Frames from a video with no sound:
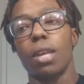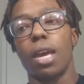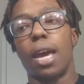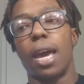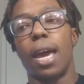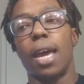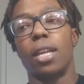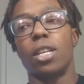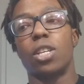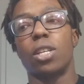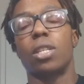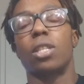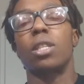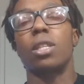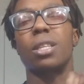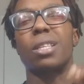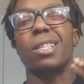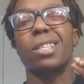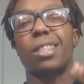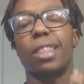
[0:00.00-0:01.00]
And
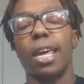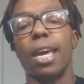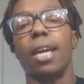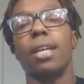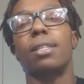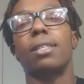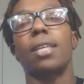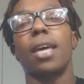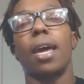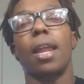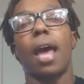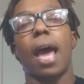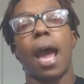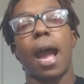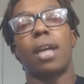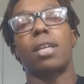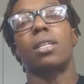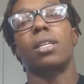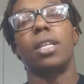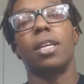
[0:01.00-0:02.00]
just things that
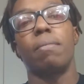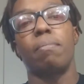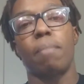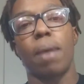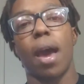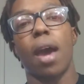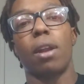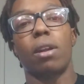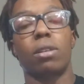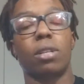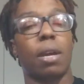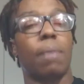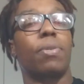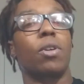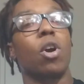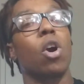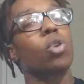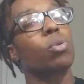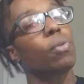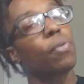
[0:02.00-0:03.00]
actually matter. Same
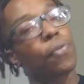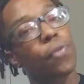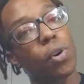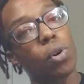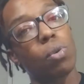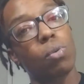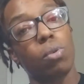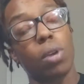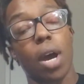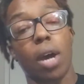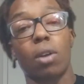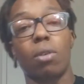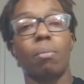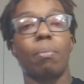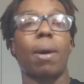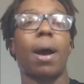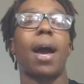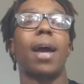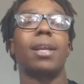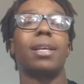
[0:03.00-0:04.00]
thing goes with food. I
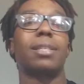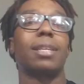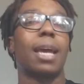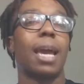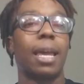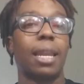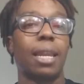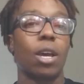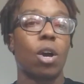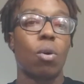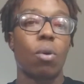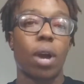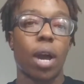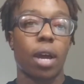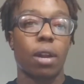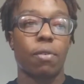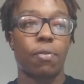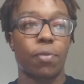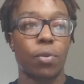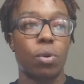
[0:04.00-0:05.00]
don't buy just any old
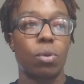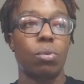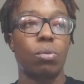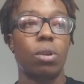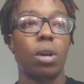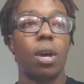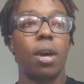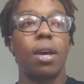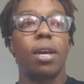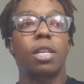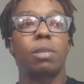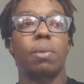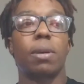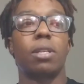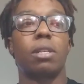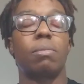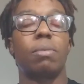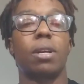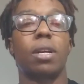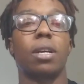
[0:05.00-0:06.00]
kind of food,
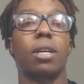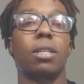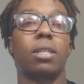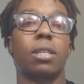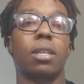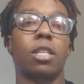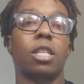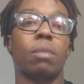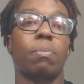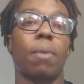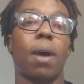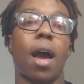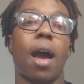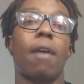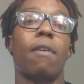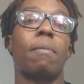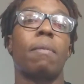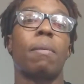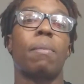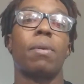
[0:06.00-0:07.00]
especially because
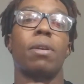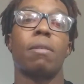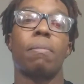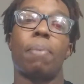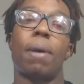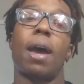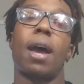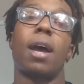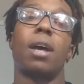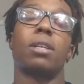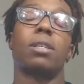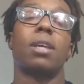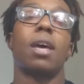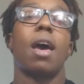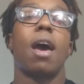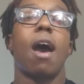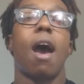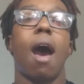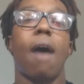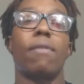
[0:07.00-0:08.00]
I remember in the past
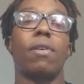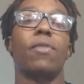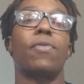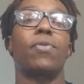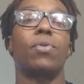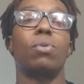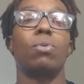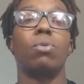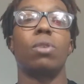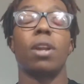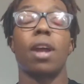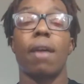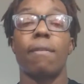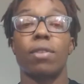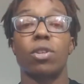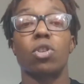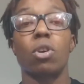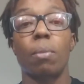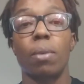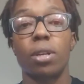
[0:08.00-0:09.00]
having food and
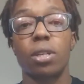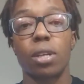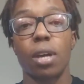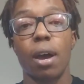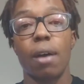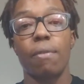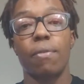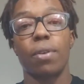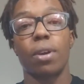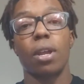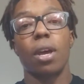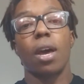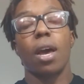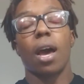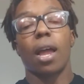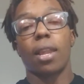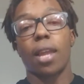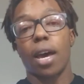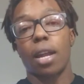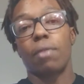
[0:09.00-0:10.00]
having so much of it,
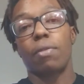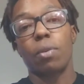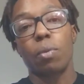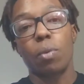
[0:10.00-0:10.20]
a lot of it